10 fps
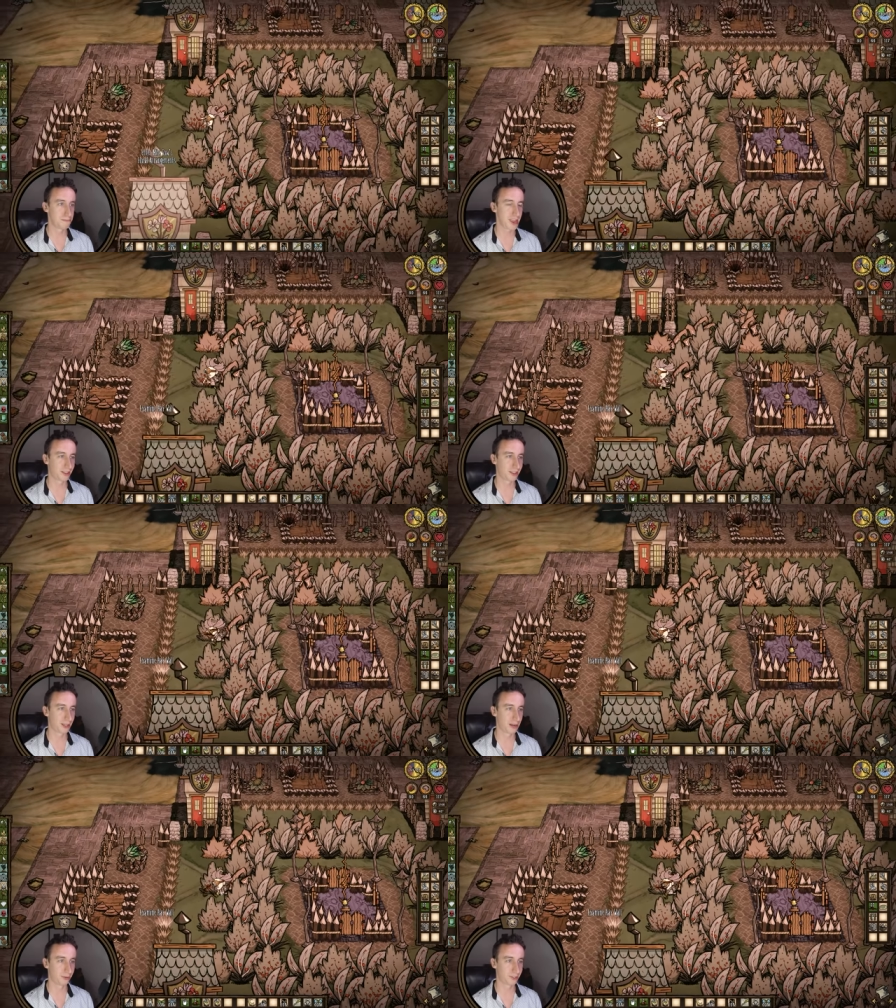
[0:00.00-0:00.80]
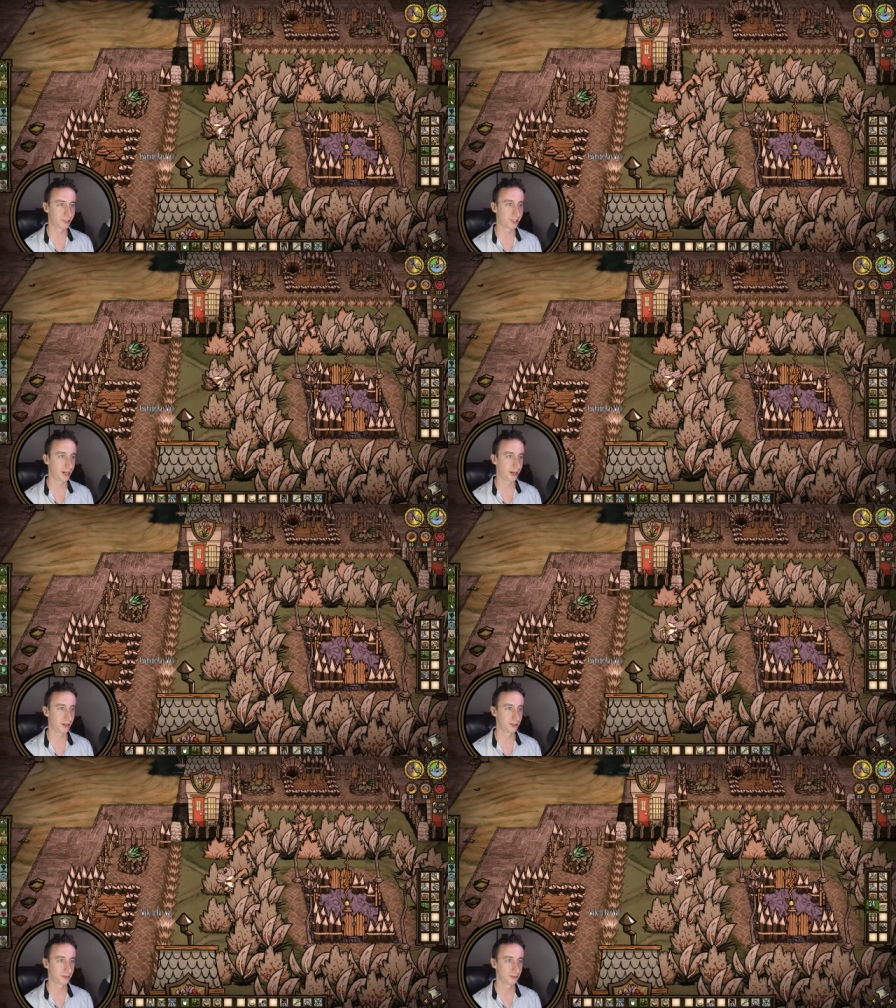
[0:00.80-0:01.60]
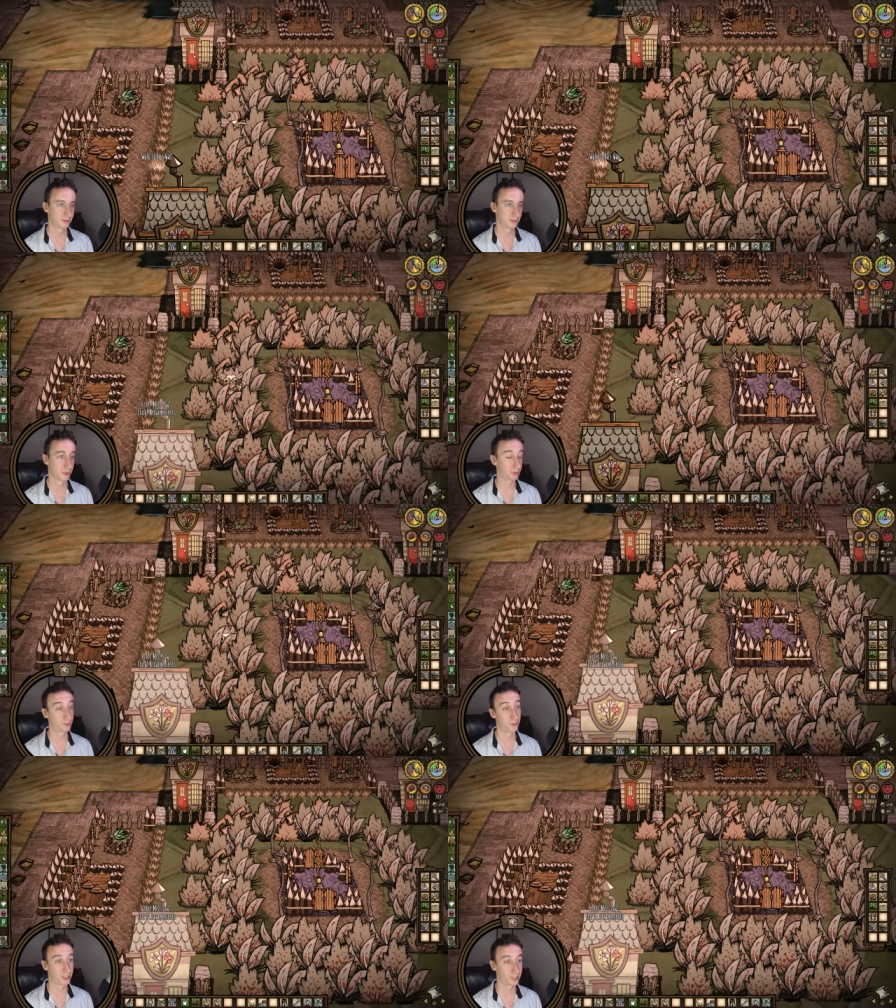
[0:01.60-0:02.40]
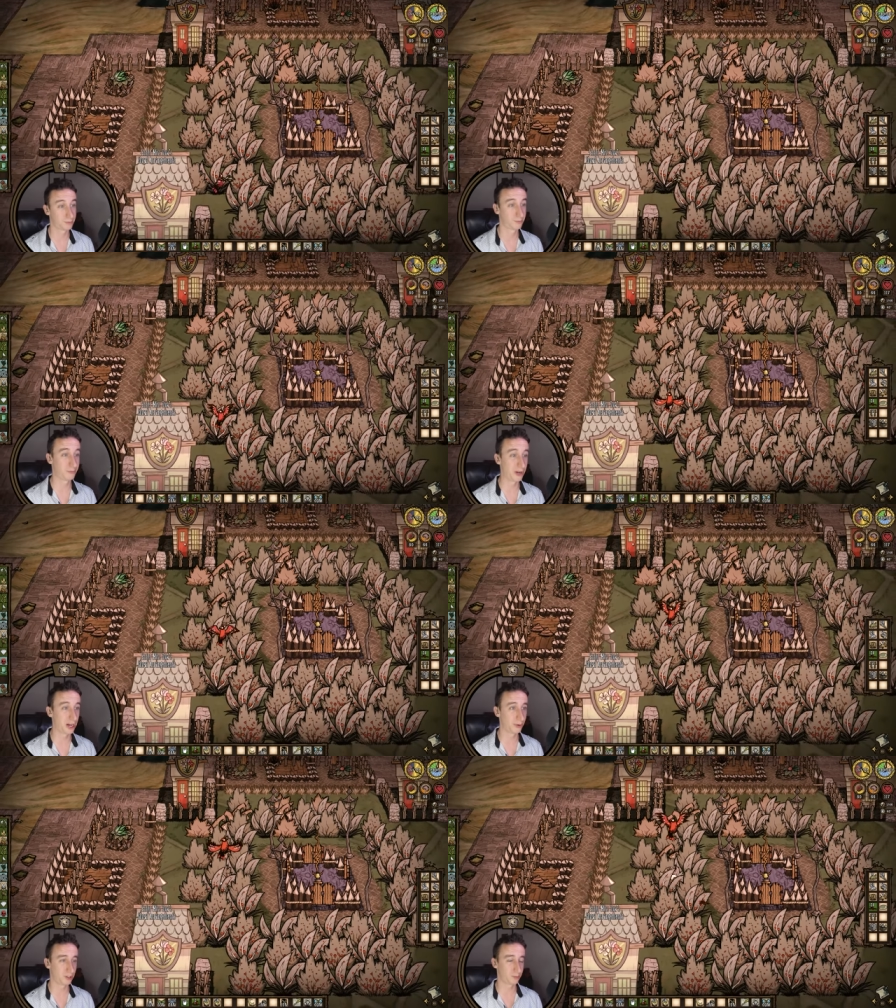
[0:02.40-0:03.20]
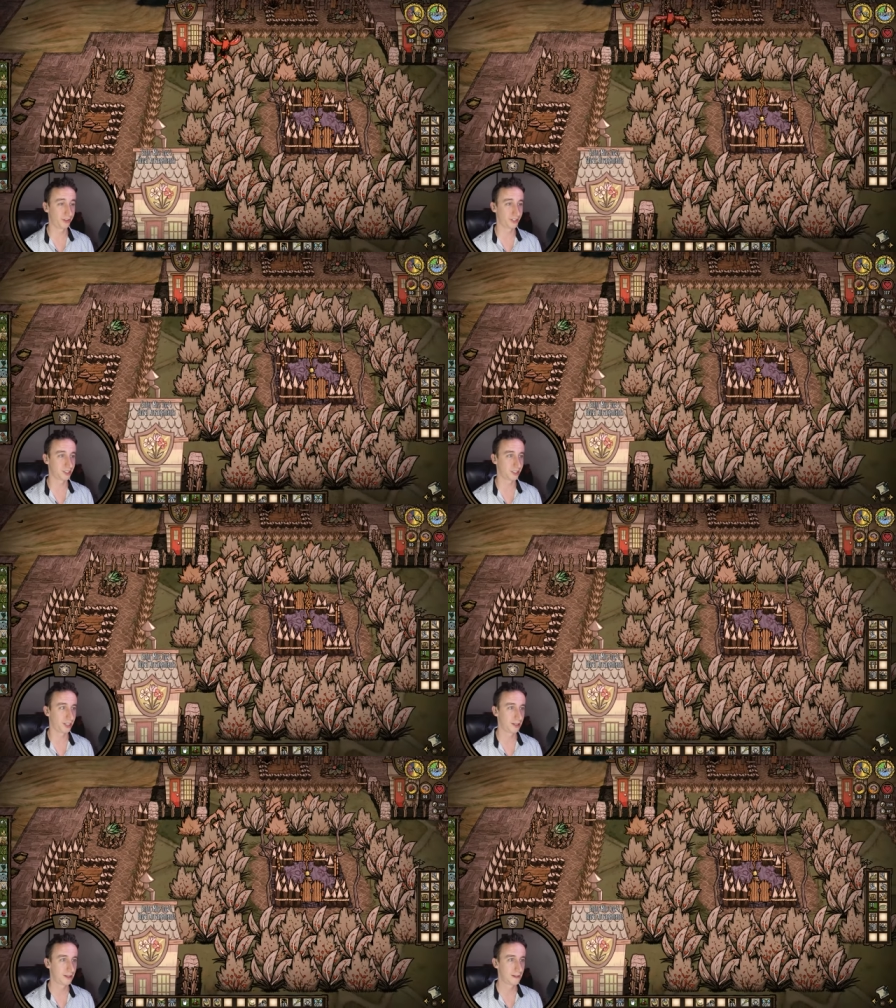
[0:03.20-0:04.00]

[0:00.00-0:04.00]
make the gobblers scared, which was the Berry Bros previously,